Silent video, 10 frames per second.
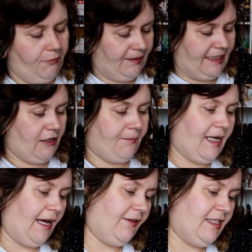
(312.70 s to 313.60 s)
open these up and
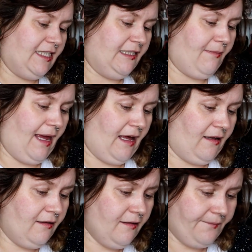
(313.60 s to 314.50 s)
have a
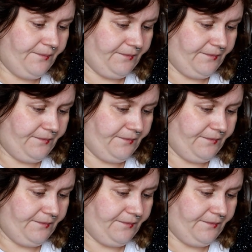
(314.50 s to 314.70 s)
smell.